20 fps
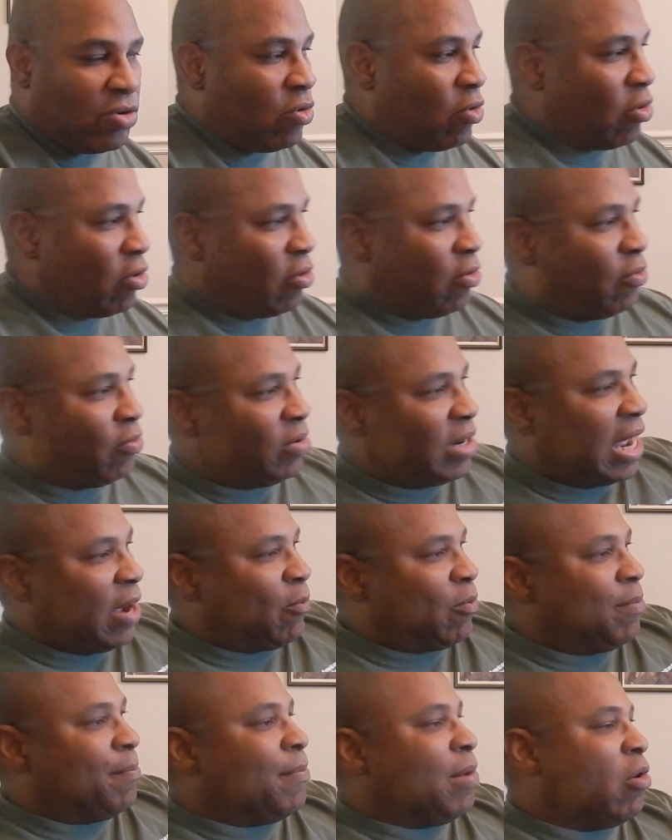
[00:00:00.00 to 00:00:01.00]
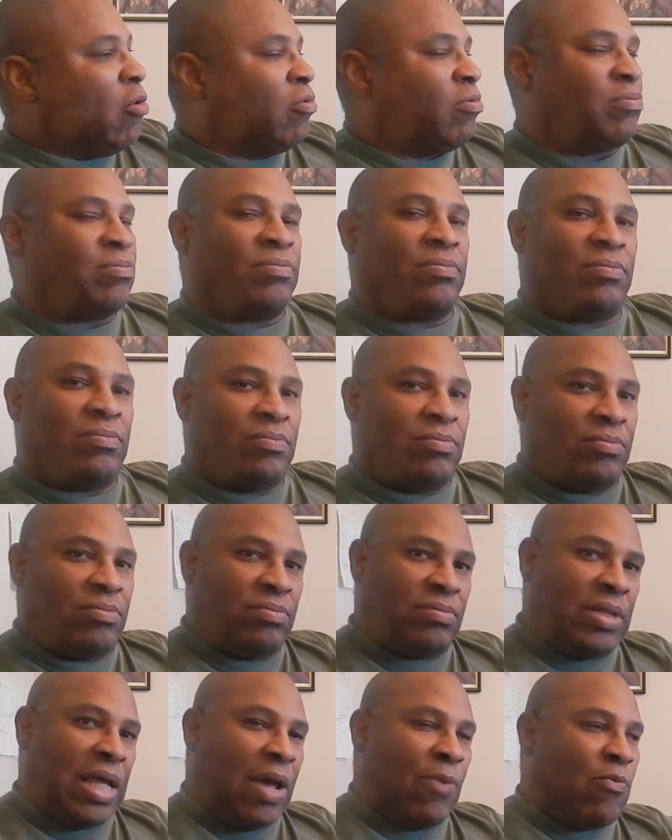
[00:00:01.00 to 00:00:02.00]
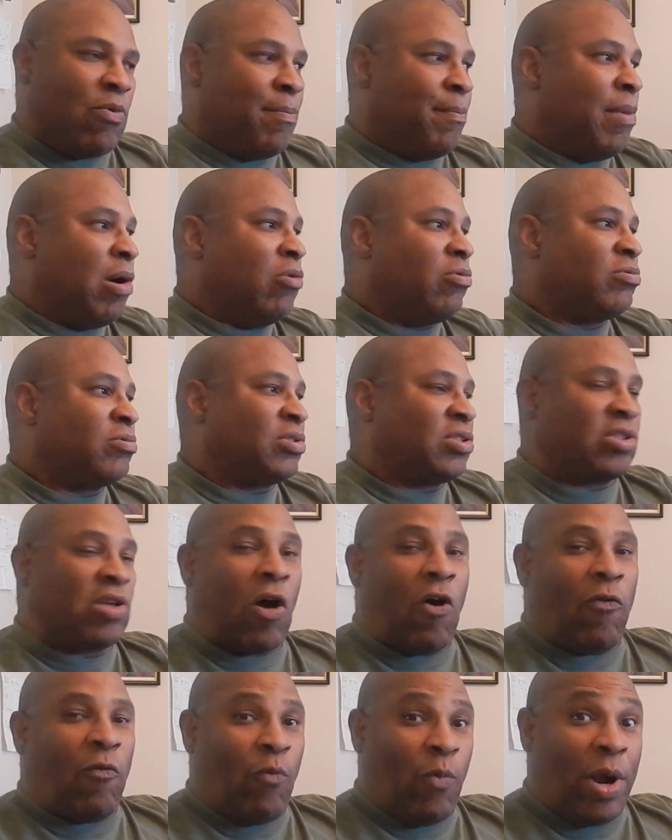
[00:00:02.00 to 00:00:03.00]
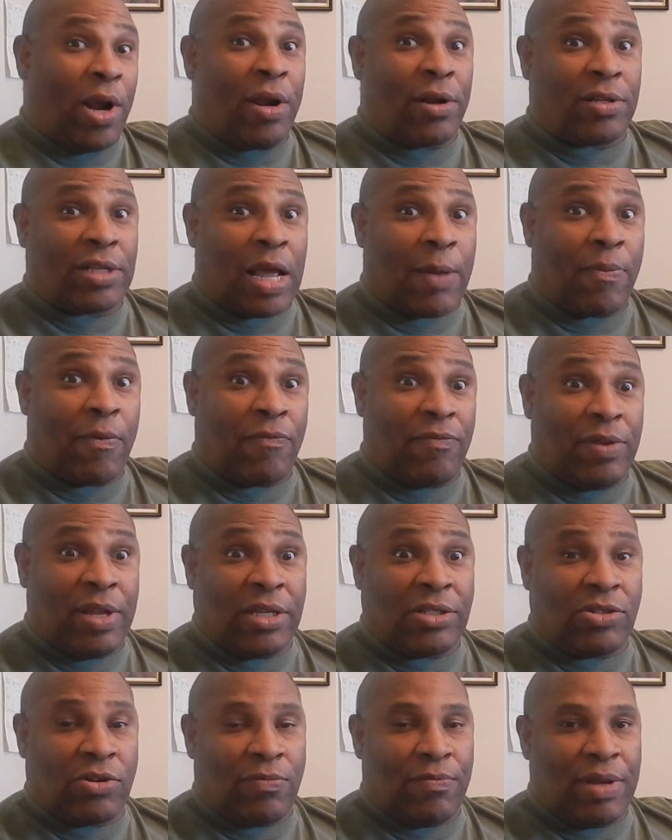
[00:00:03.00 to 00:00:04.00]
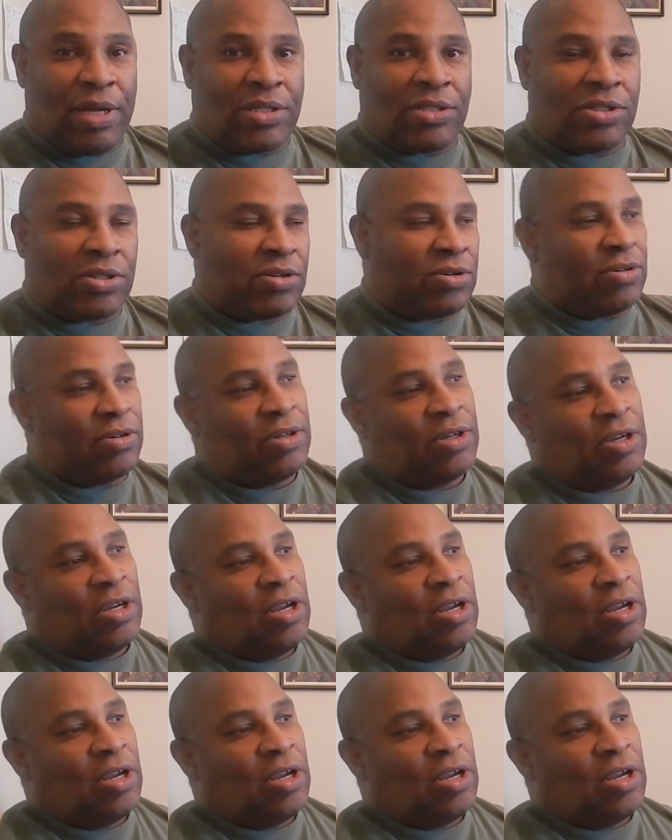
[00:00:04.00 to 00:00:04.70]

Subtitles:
or that remote software type of digital mixer.